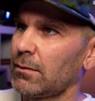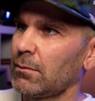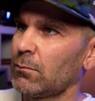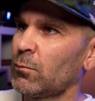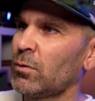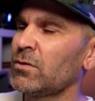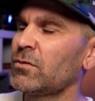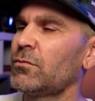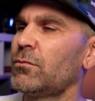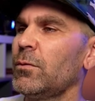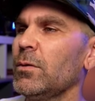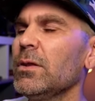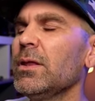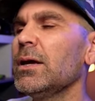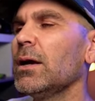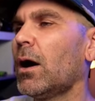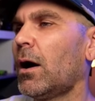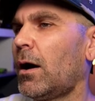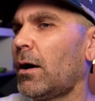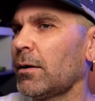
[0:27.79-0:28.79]
What's
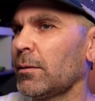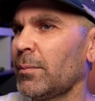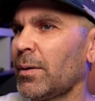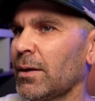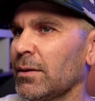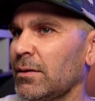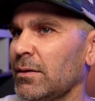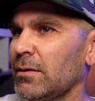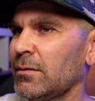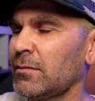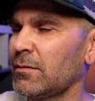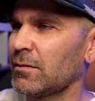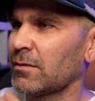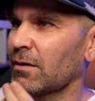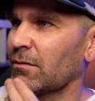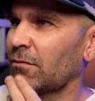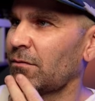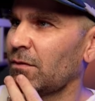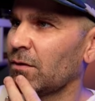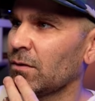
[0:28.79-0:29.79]
really odd about this is
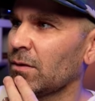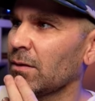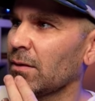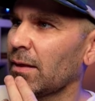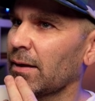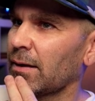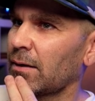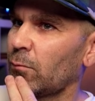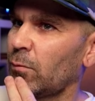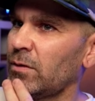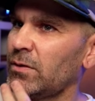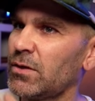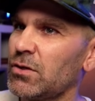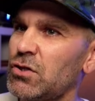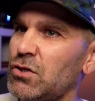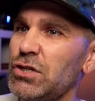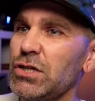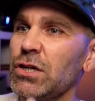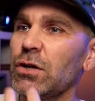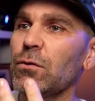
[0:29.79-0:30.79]
I feel that, like, when the
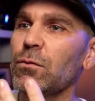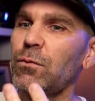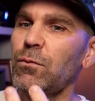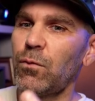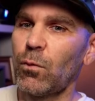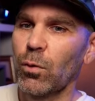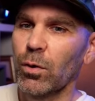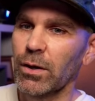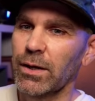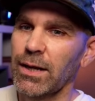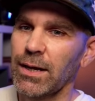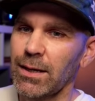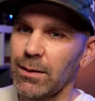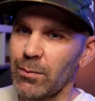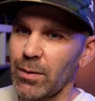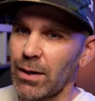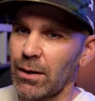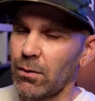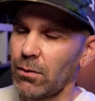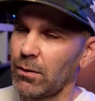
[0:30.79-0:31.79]
GO4
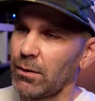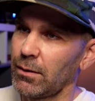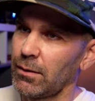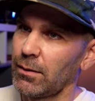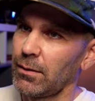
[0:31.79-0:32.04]
came out,